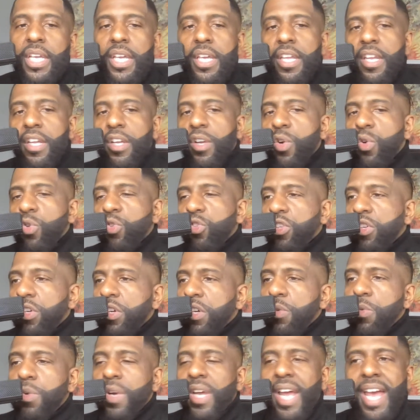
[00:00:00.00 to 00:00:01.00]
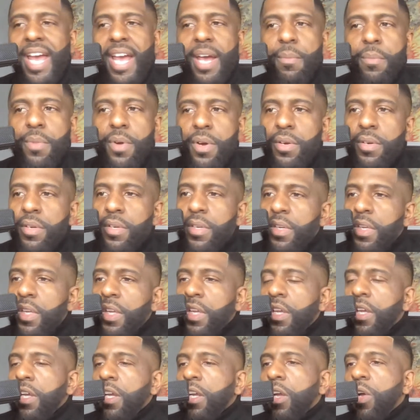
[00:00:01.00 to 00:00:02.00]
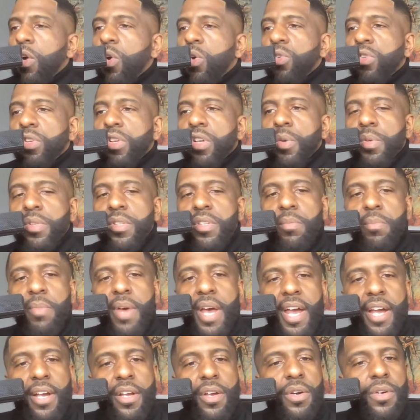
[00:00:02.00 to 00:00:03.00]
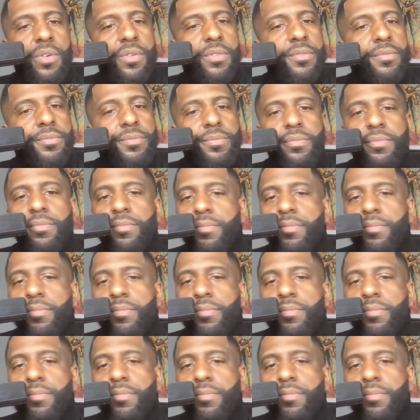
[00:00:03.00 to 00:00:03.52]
And it goes good with amber, goes good with tobacco,